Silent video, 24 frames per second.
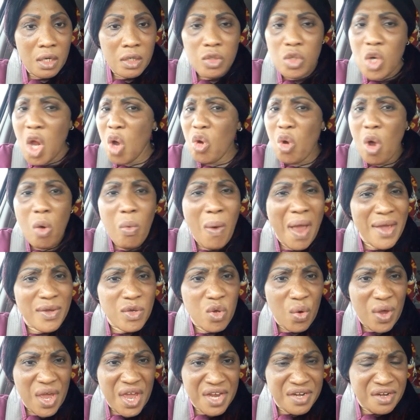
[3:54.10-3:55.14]
not go where
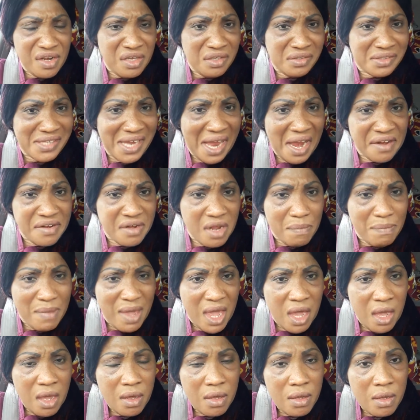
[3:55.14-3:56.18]
you ate inside them,
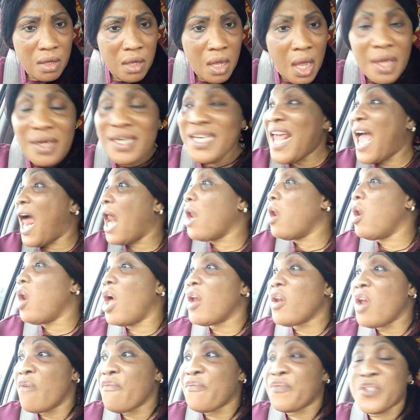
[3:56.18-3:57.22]
eh? There are a
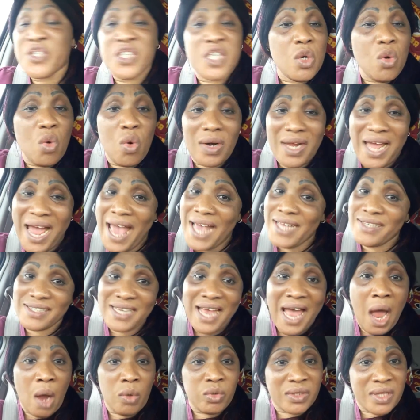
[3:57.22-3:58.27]
lot of single guys
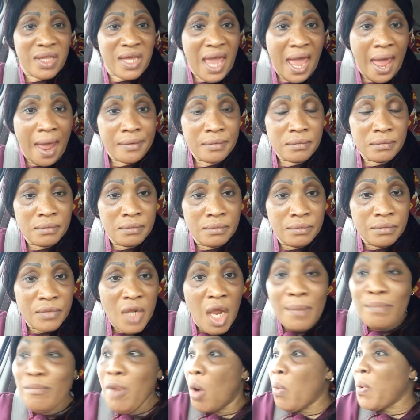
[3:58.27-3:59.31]
out there.
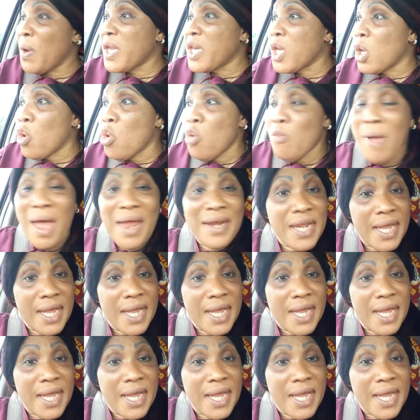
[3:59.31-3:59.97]
But with the woman